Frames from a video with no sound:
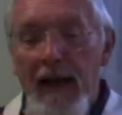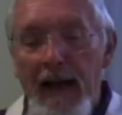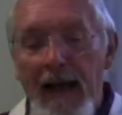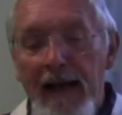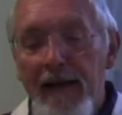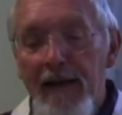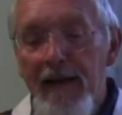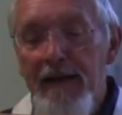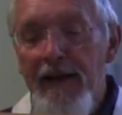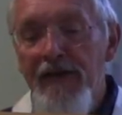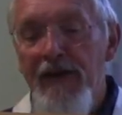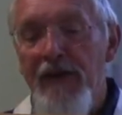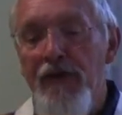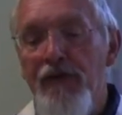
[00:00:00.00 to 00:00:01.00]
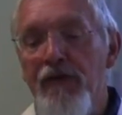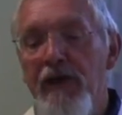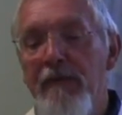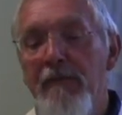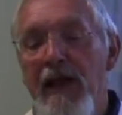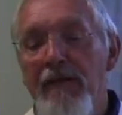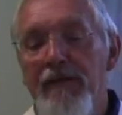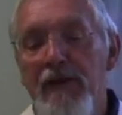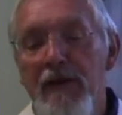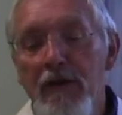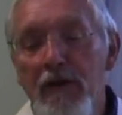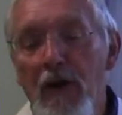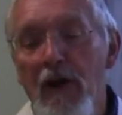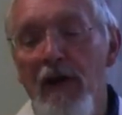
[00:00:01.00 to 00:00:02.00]
And at a less extreme level, a
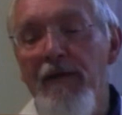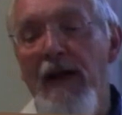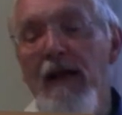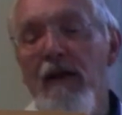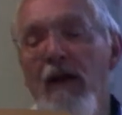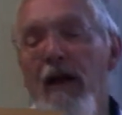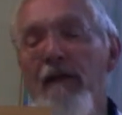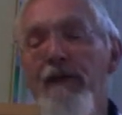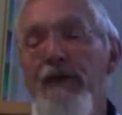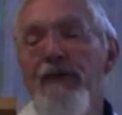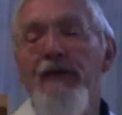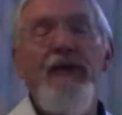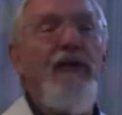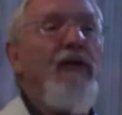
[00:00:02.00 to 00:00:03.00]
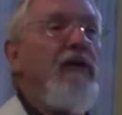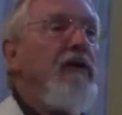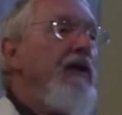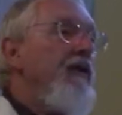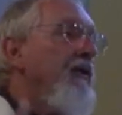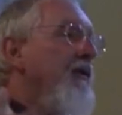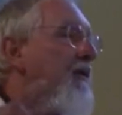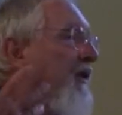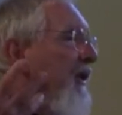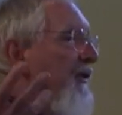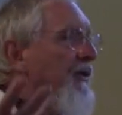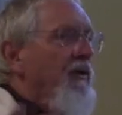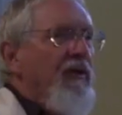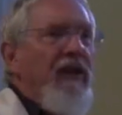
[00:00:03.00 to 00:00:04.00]
lot of our life
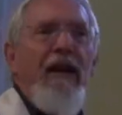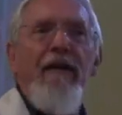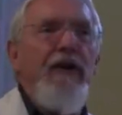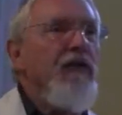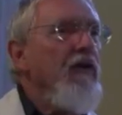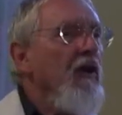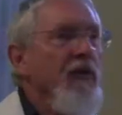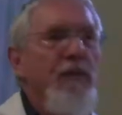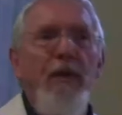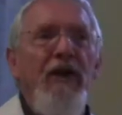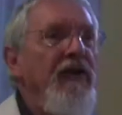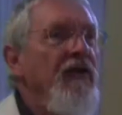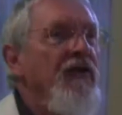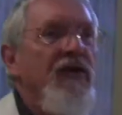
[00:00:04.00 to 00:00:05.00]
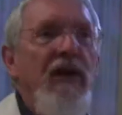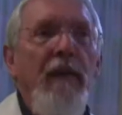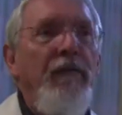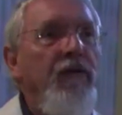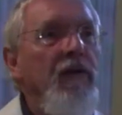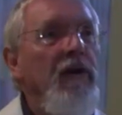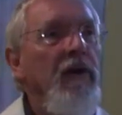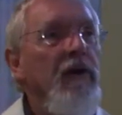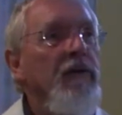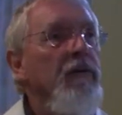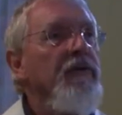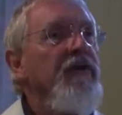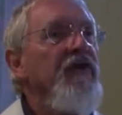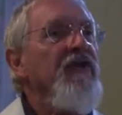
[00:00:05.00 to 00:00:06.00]
is characterised by discomfort
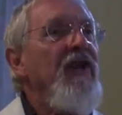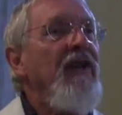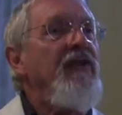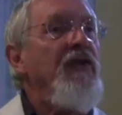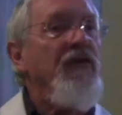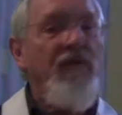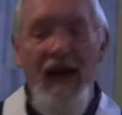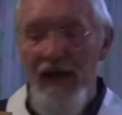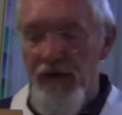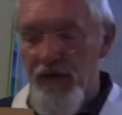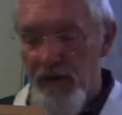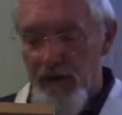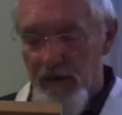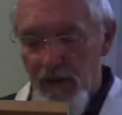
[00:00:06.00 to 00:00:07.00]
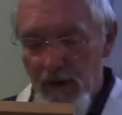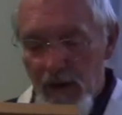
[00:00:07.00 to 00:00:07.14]
or dissatisfaction.